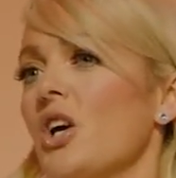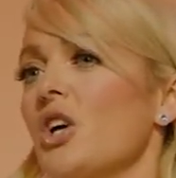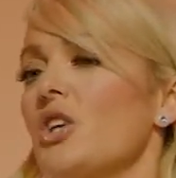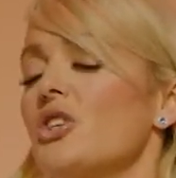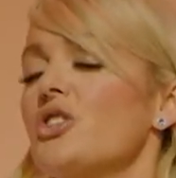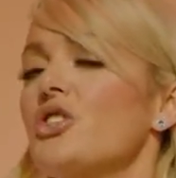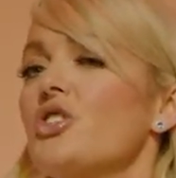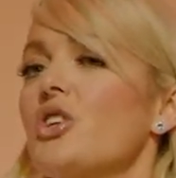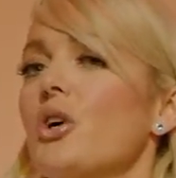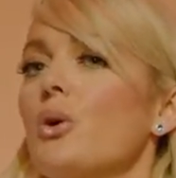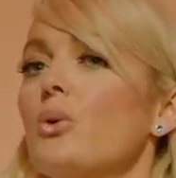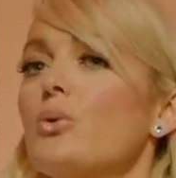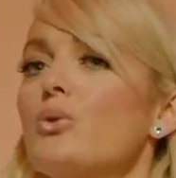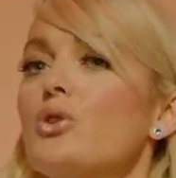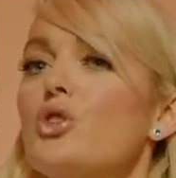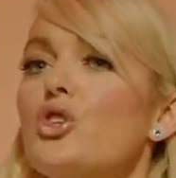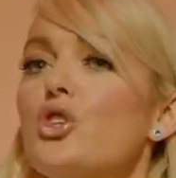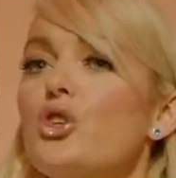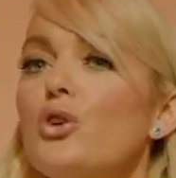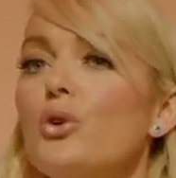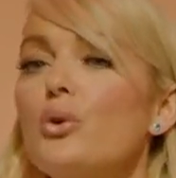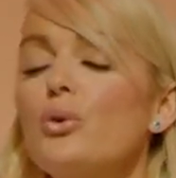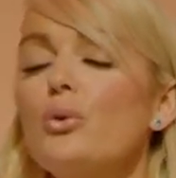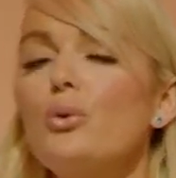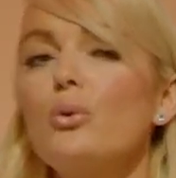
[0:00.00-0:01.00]
So
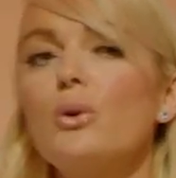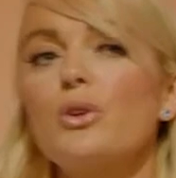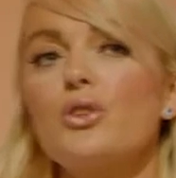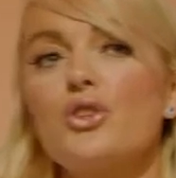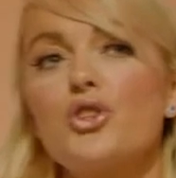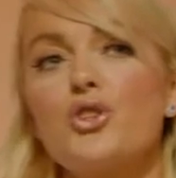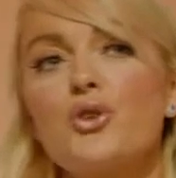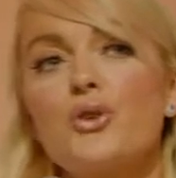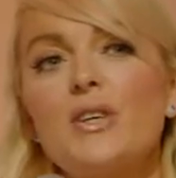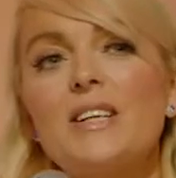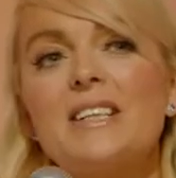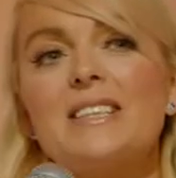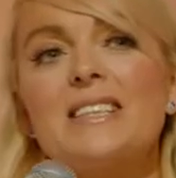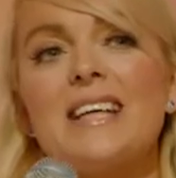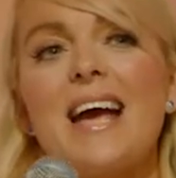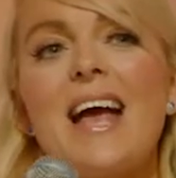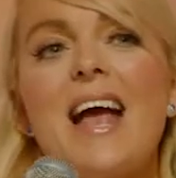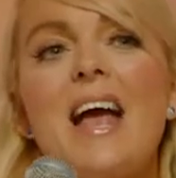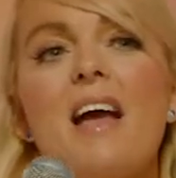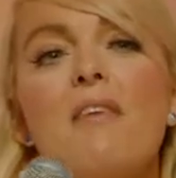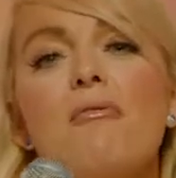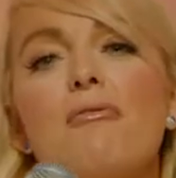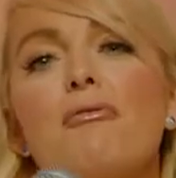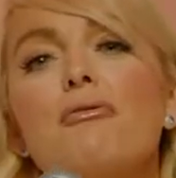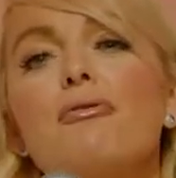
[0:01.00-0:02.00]
to treat
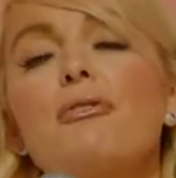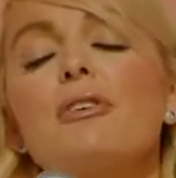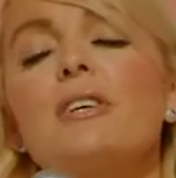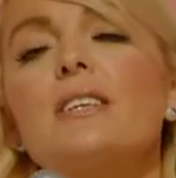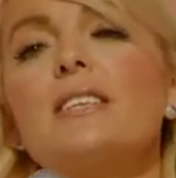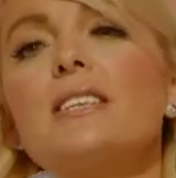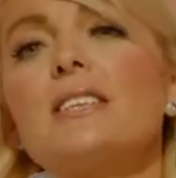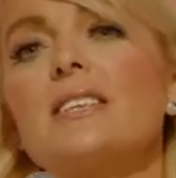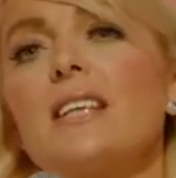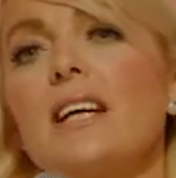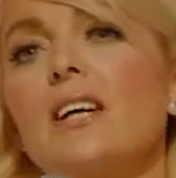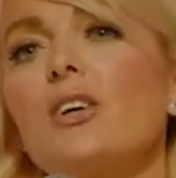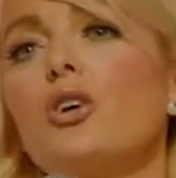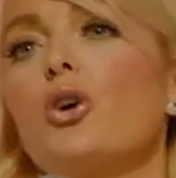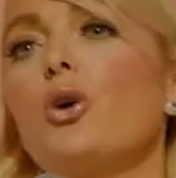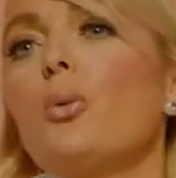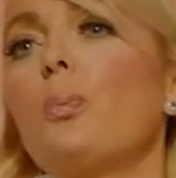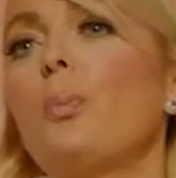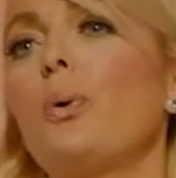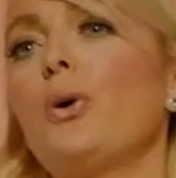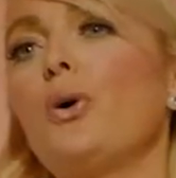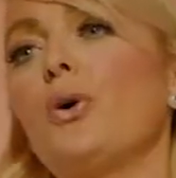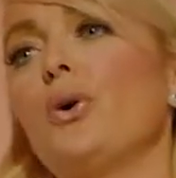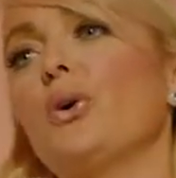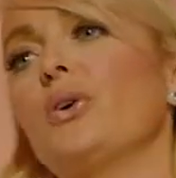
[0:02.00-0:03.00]
every single
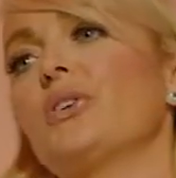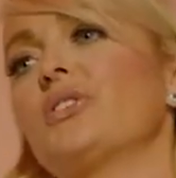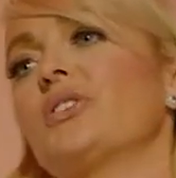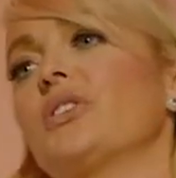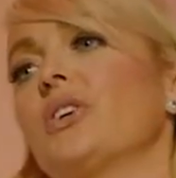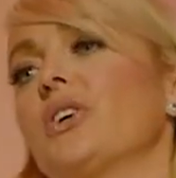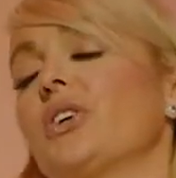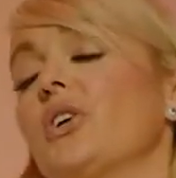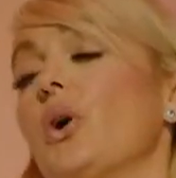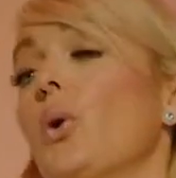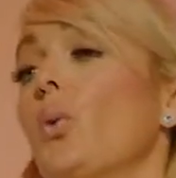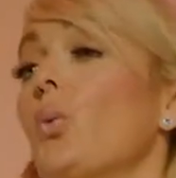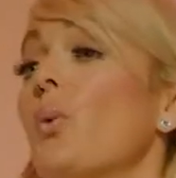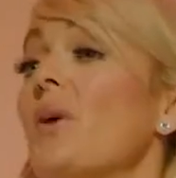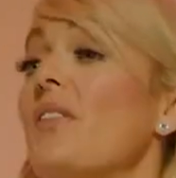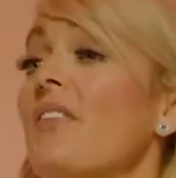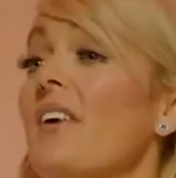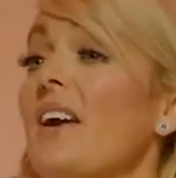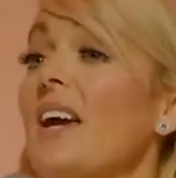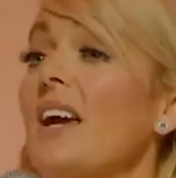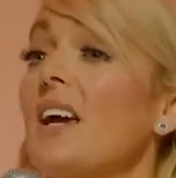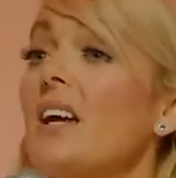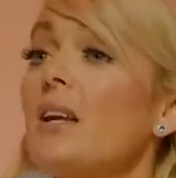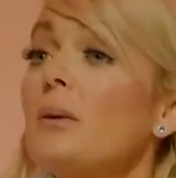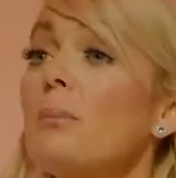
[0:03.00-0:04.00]
person
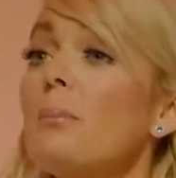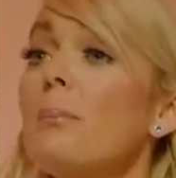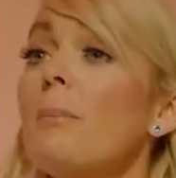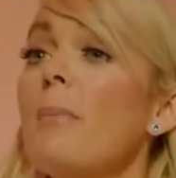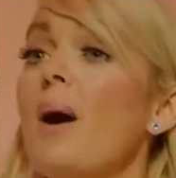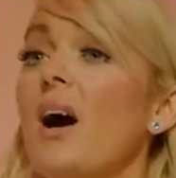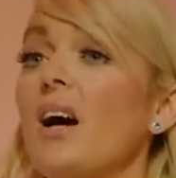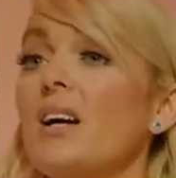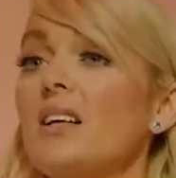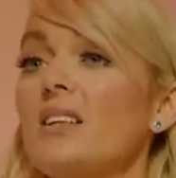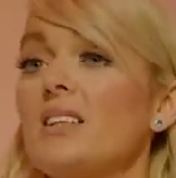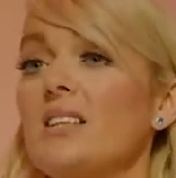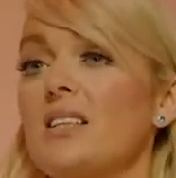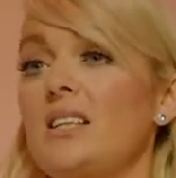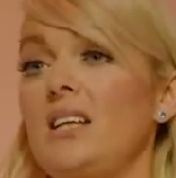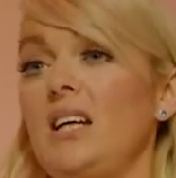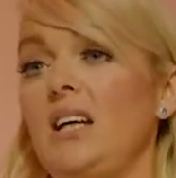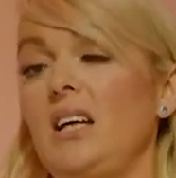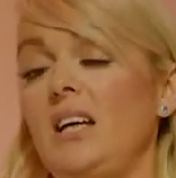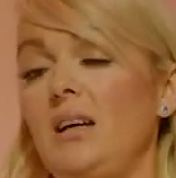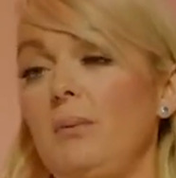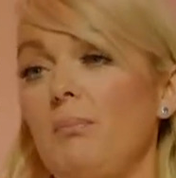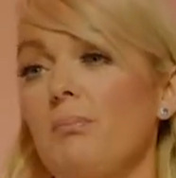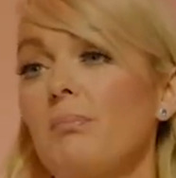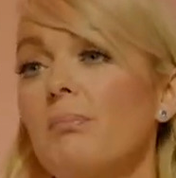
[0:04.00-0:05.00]
within my
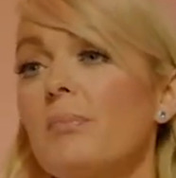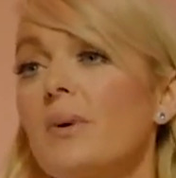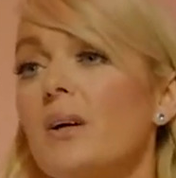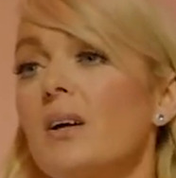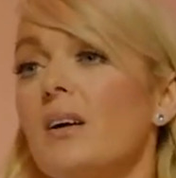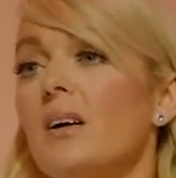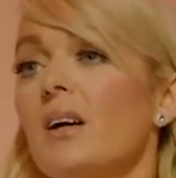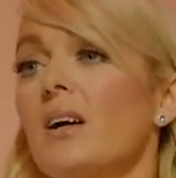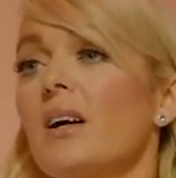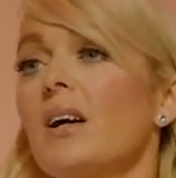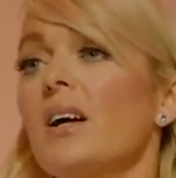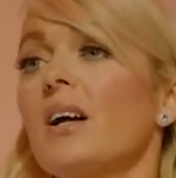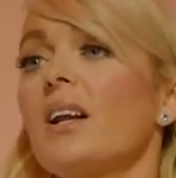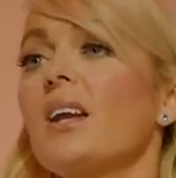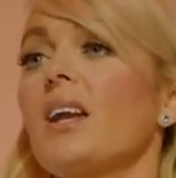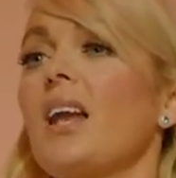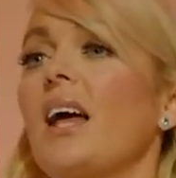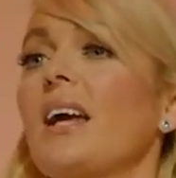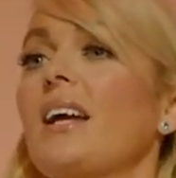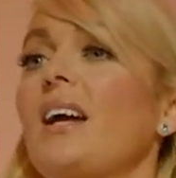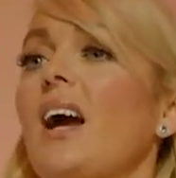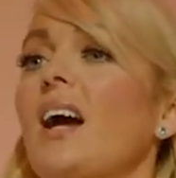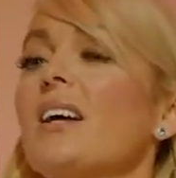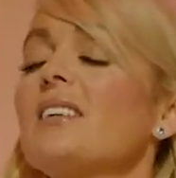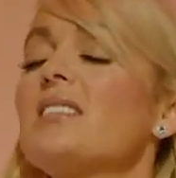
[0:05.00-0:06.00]
team
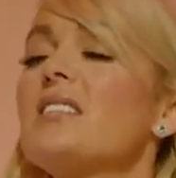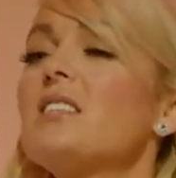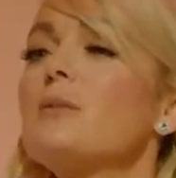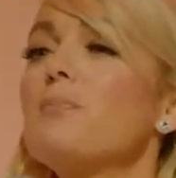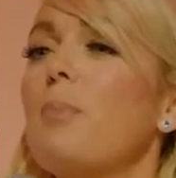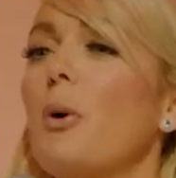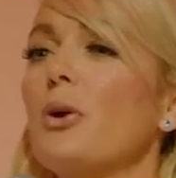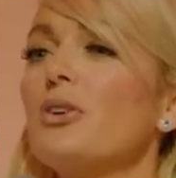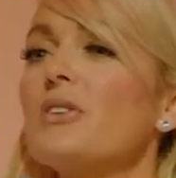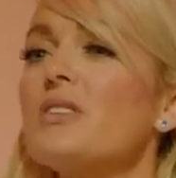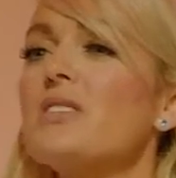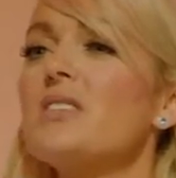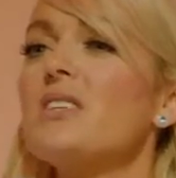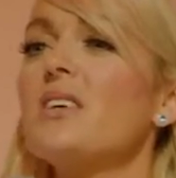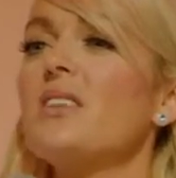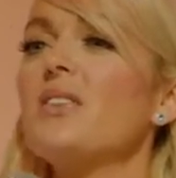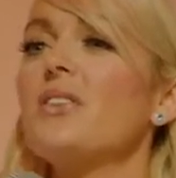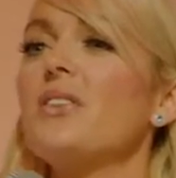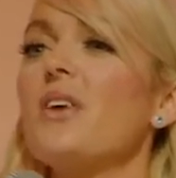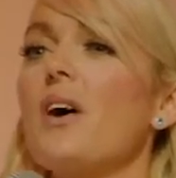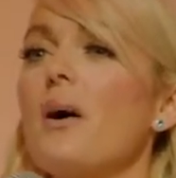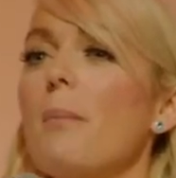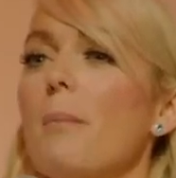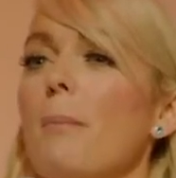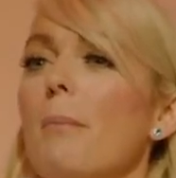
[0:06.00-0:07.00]
like I
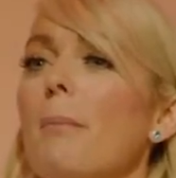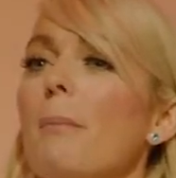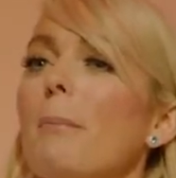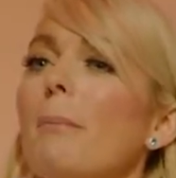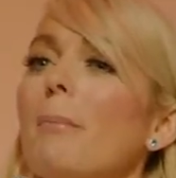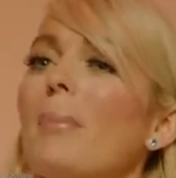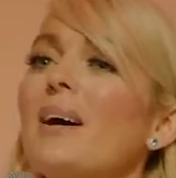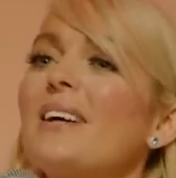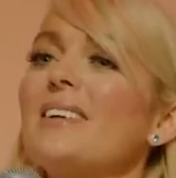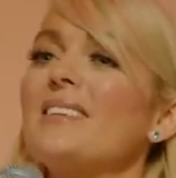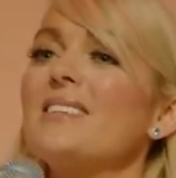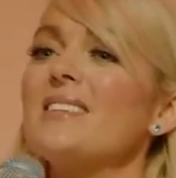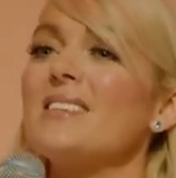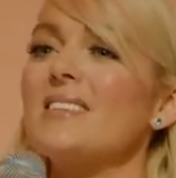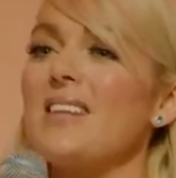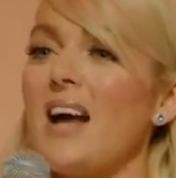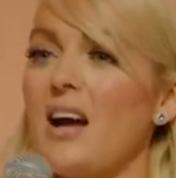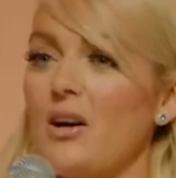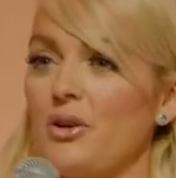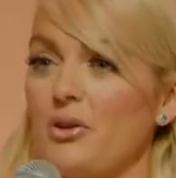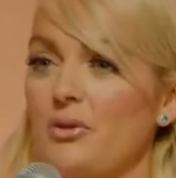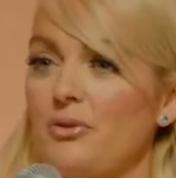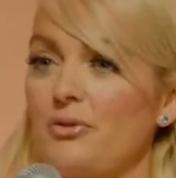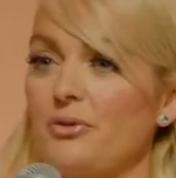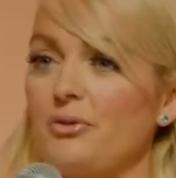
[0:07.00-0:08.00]
sponsored them
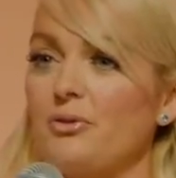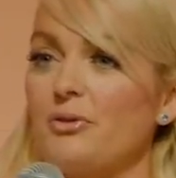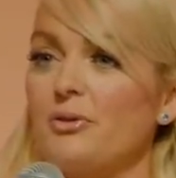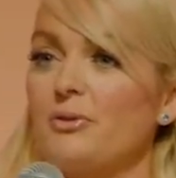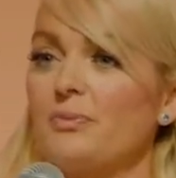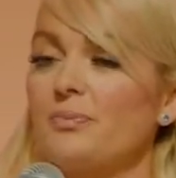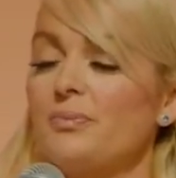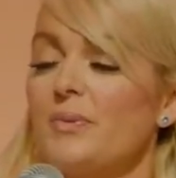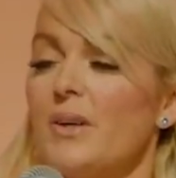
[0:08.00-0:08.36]
myself.